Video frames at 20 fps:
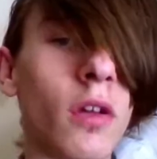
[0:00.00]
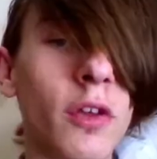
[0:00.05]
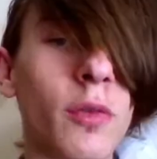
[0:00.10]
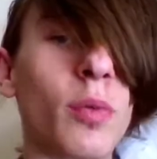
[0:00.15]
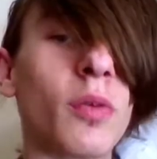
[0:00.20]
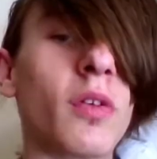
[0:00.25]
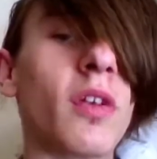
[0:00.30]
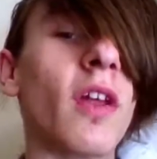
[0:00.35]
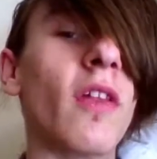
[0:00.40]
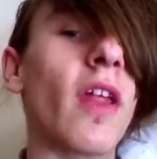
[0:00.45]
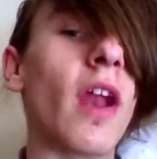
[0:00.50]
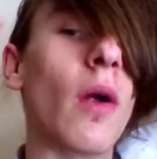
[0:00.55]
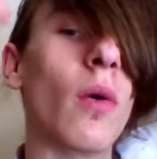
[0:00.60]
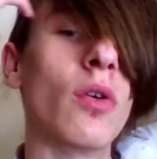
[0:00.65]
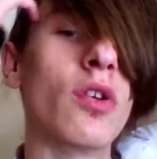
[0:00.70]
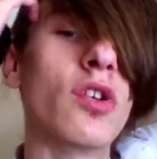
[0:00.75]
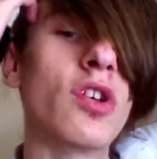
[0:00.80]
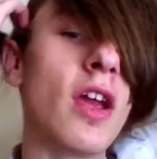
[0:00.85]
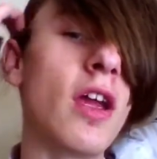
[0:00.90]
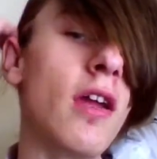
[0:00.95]
Let's pretend that I
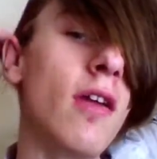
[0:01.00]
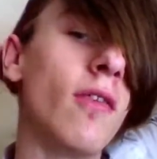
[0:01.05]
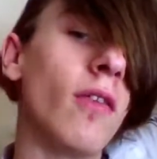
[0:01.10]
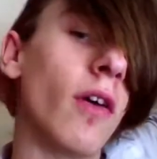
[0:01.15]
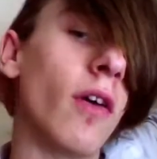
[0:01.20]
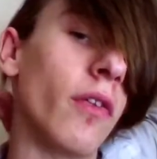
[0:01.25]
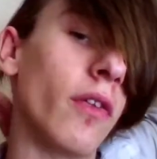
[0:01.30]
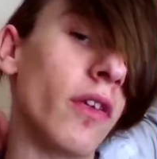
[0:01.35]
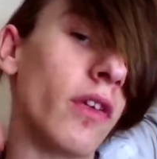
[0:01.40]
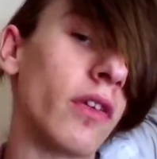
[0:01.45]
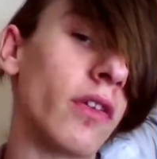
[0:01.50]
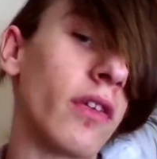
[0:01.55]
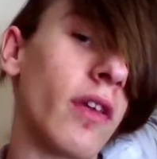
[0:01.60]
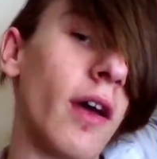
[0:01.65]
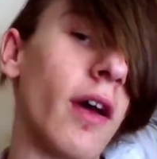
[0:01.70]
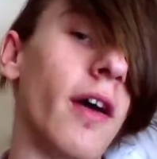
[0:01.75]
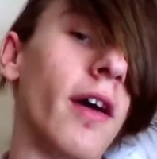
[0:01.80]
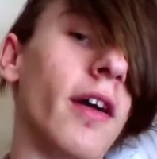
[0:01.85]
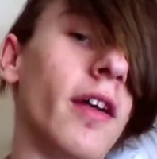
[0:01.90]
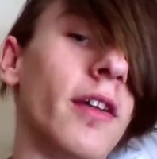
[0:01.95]
was shaved on this
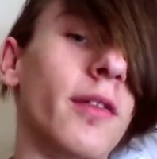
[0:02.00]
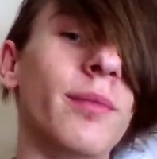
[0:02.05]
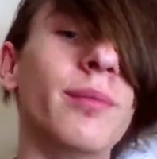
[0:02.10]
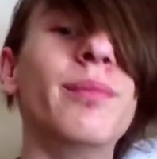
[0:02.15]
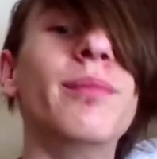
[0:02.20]
side.